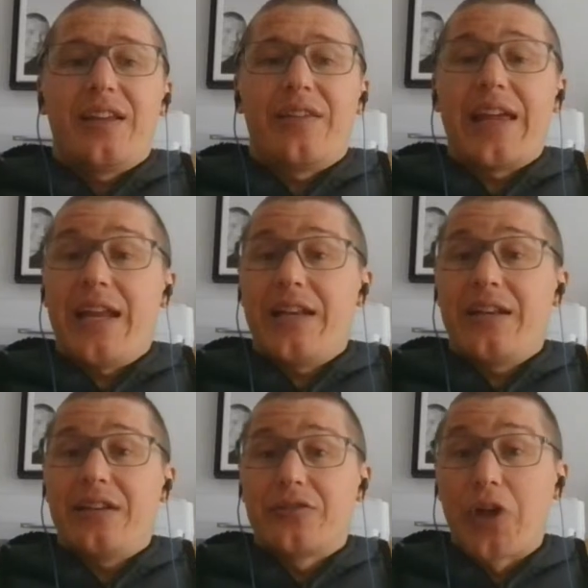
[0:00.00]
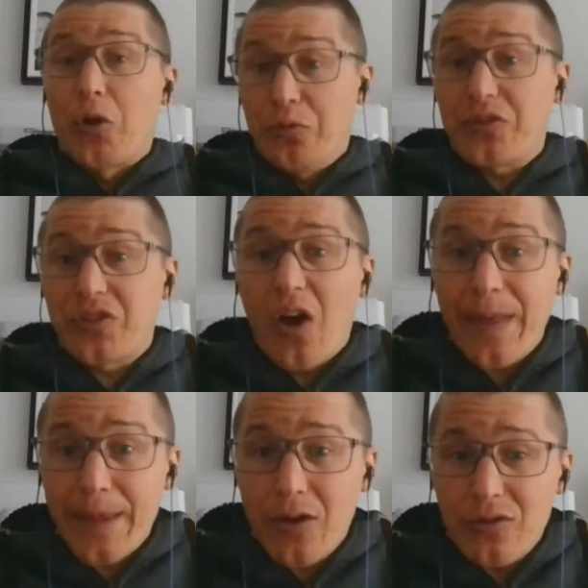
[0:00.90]
then don't
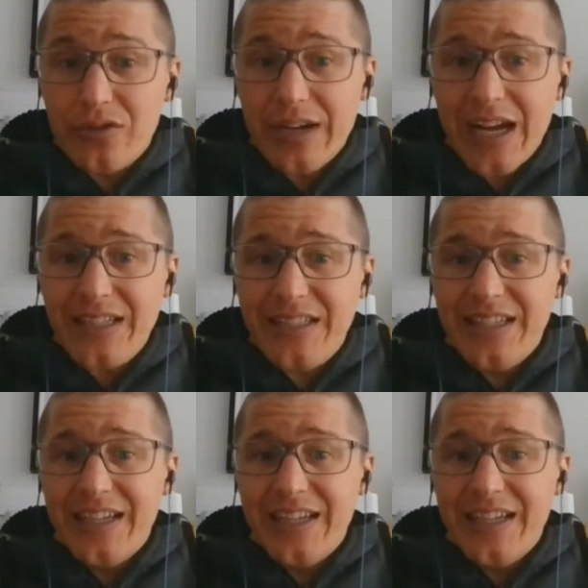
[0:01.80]
sign the contract